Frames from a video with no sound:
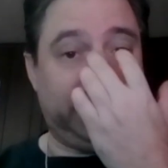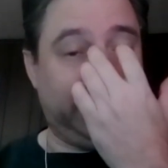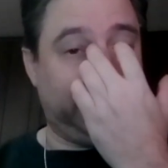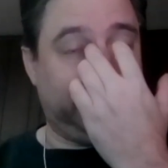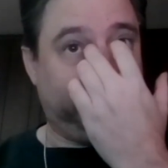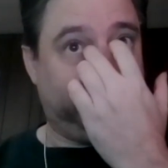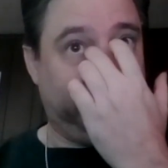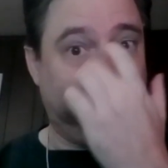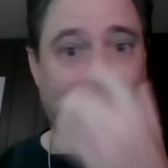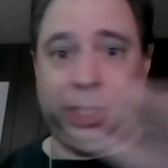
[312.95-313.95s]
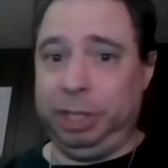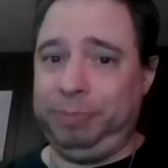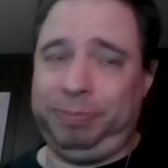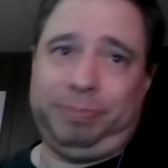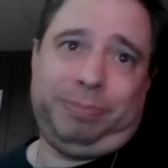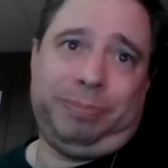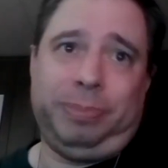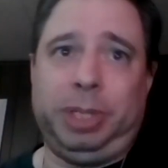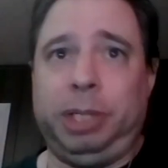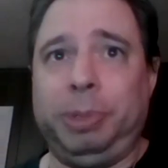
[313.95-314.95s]
And that's uh, pretty much it.
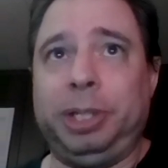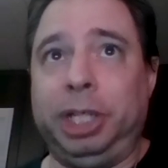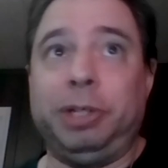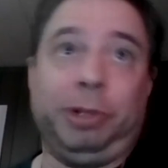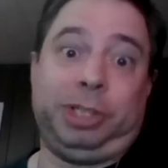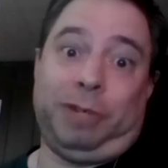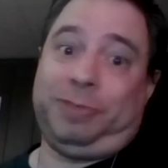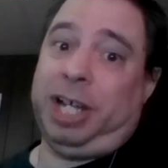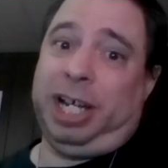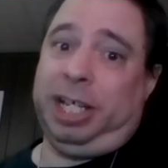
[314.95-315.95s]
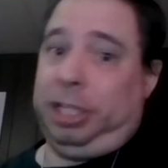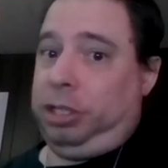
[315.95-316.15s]
You want to think you're a tough guy?